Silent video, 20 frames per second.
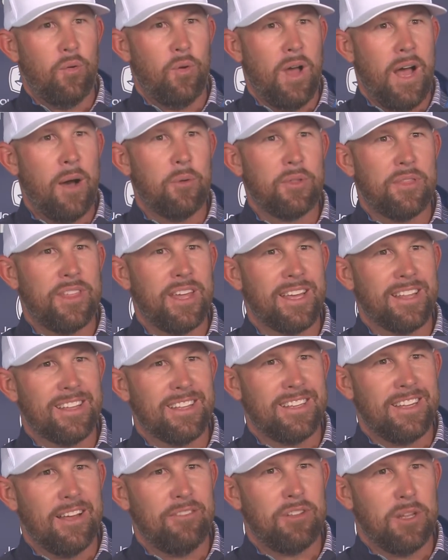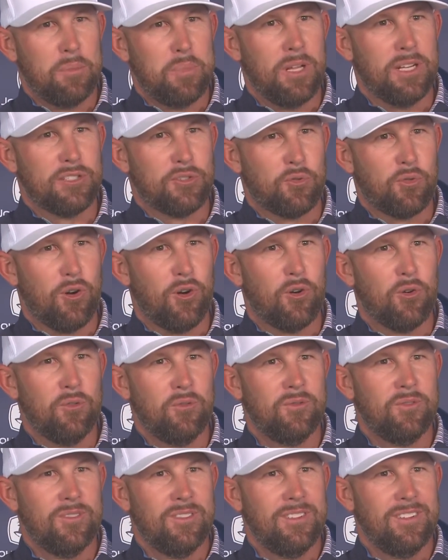I would think it definitely plays a role.
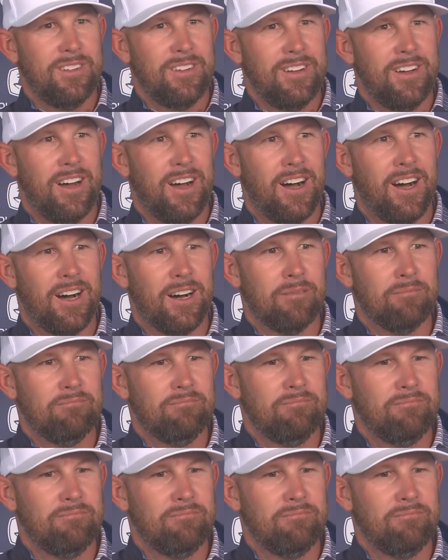You